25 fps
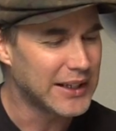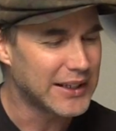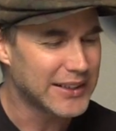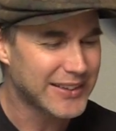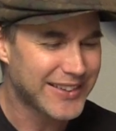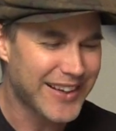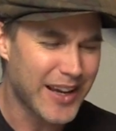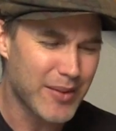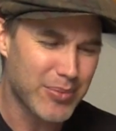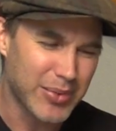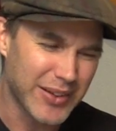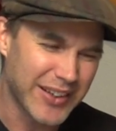A
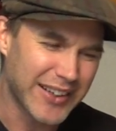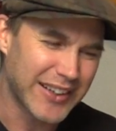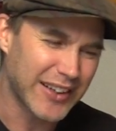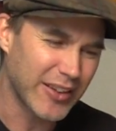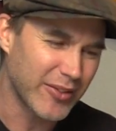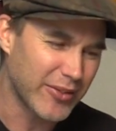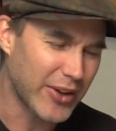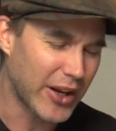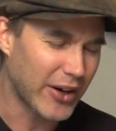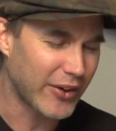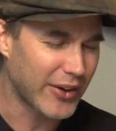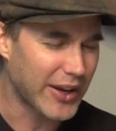couple of little
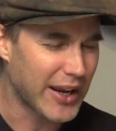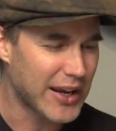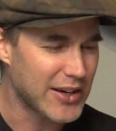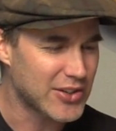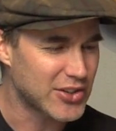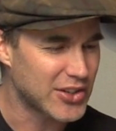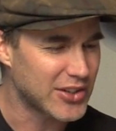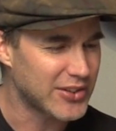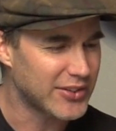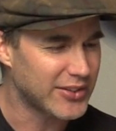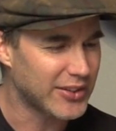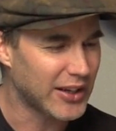
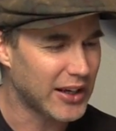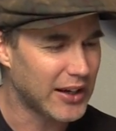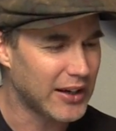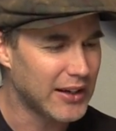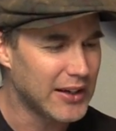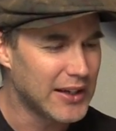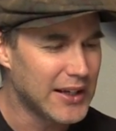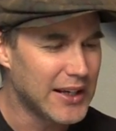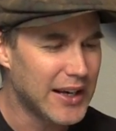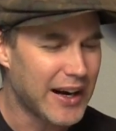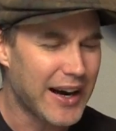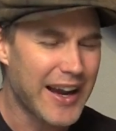variations. Uh,
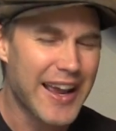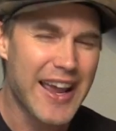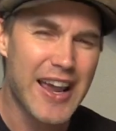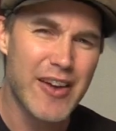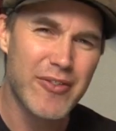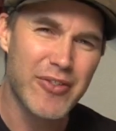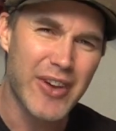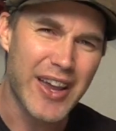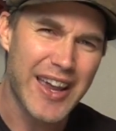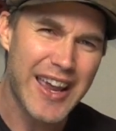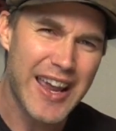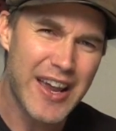I
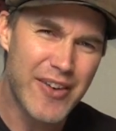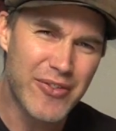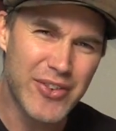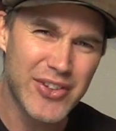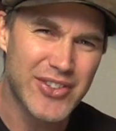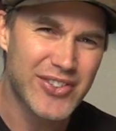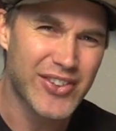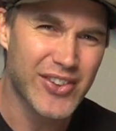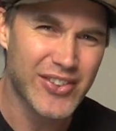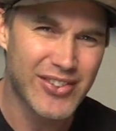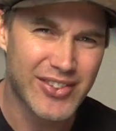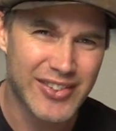have ever
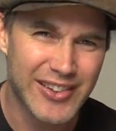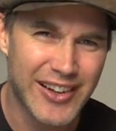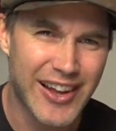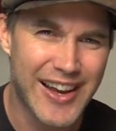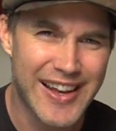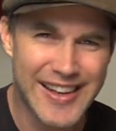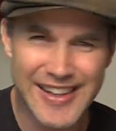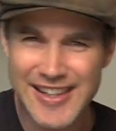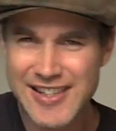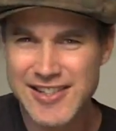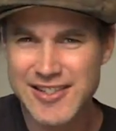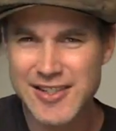so
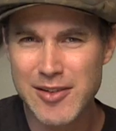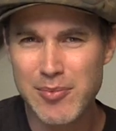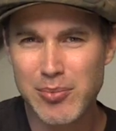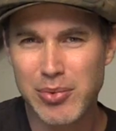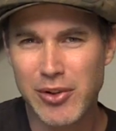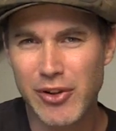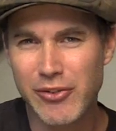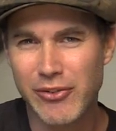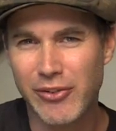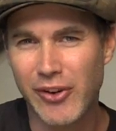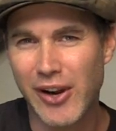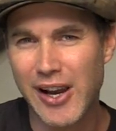slightly
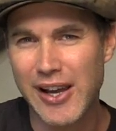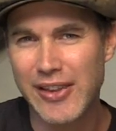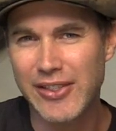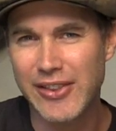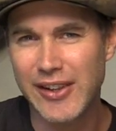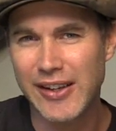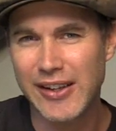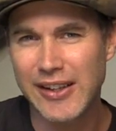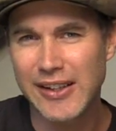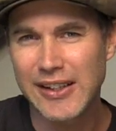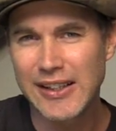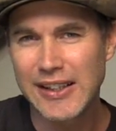simplified
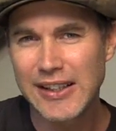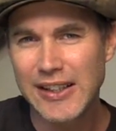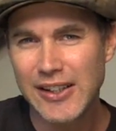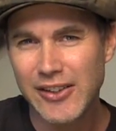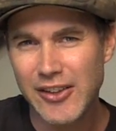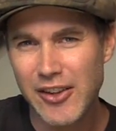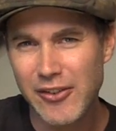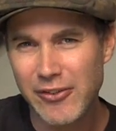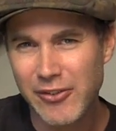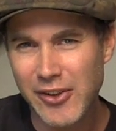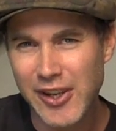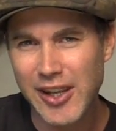the,
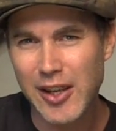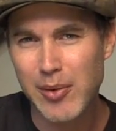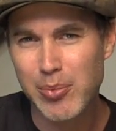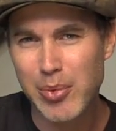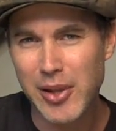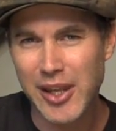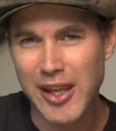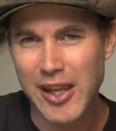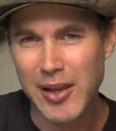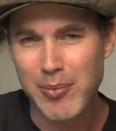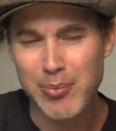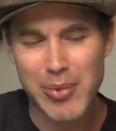the finger
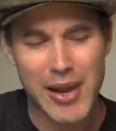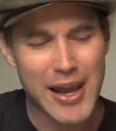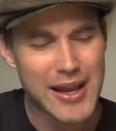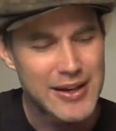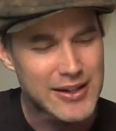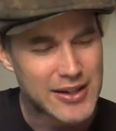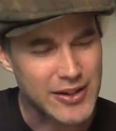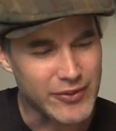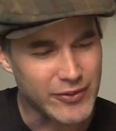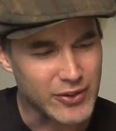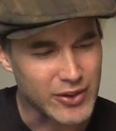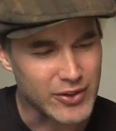picking
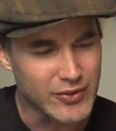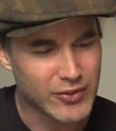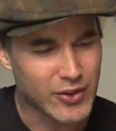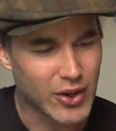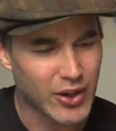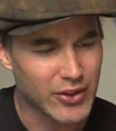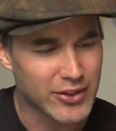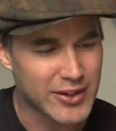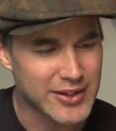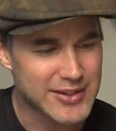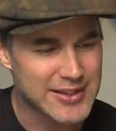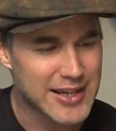pattern. If you've
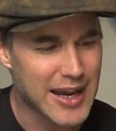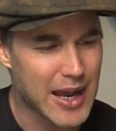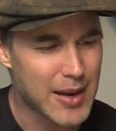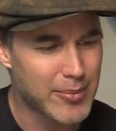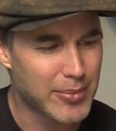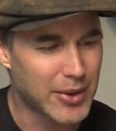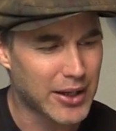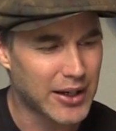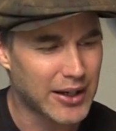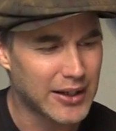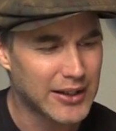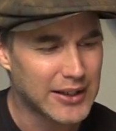got the
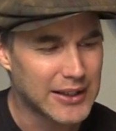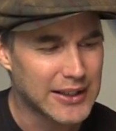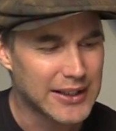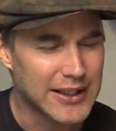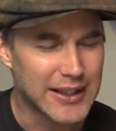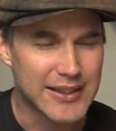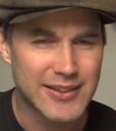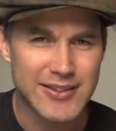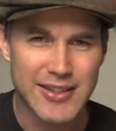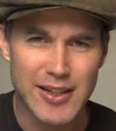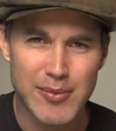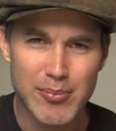tab, uh,
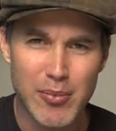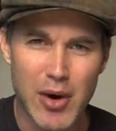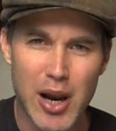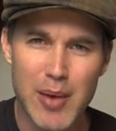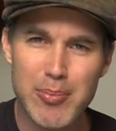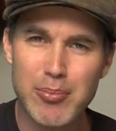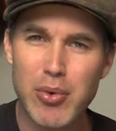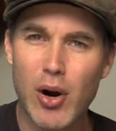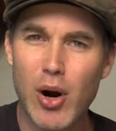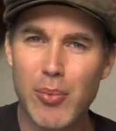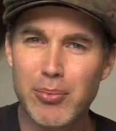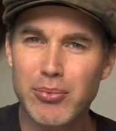it's in my
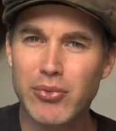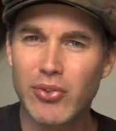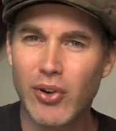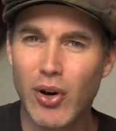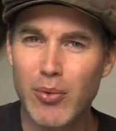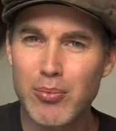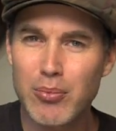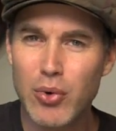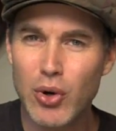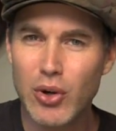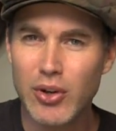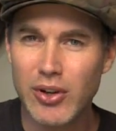pop
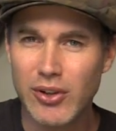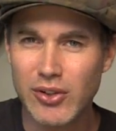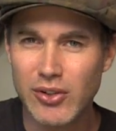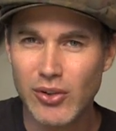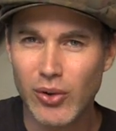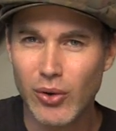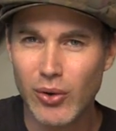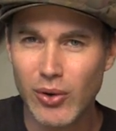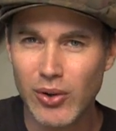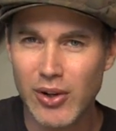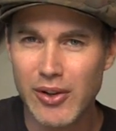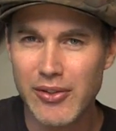songbook.
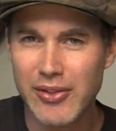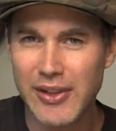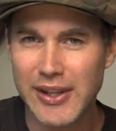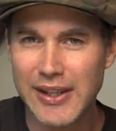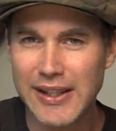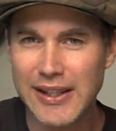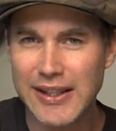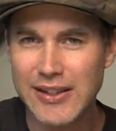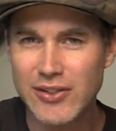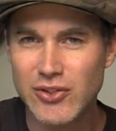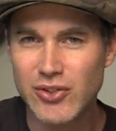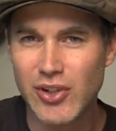All of
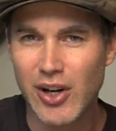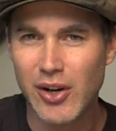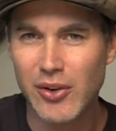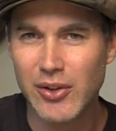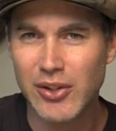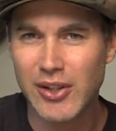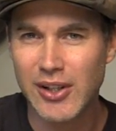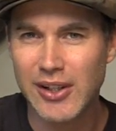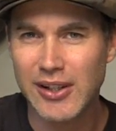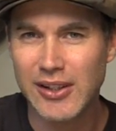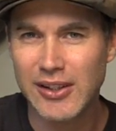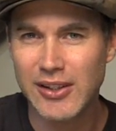the intro
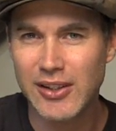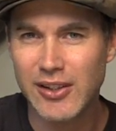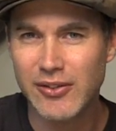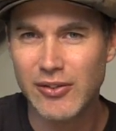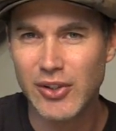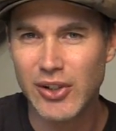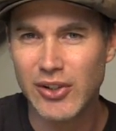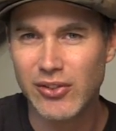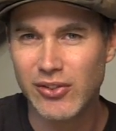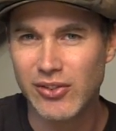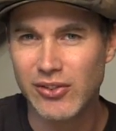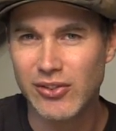and the, and the
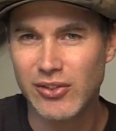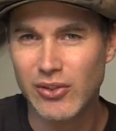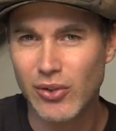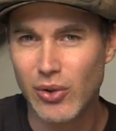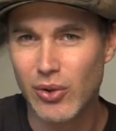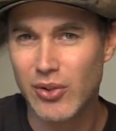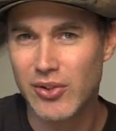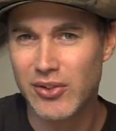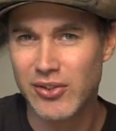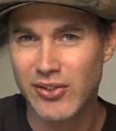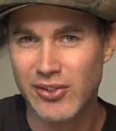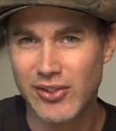verses and
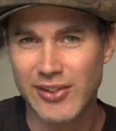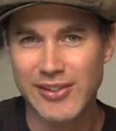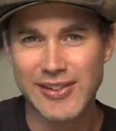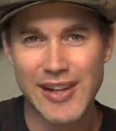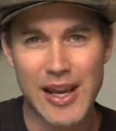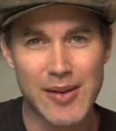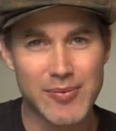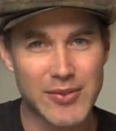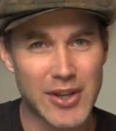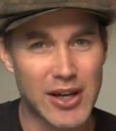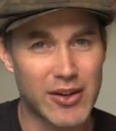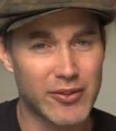choruses are
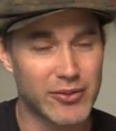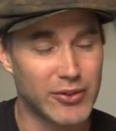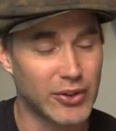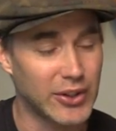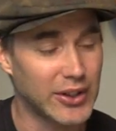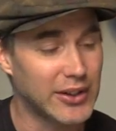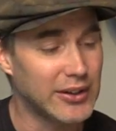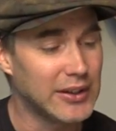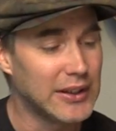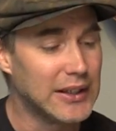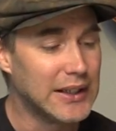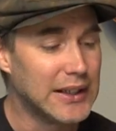tabbed out for
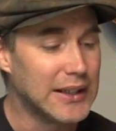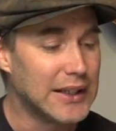you.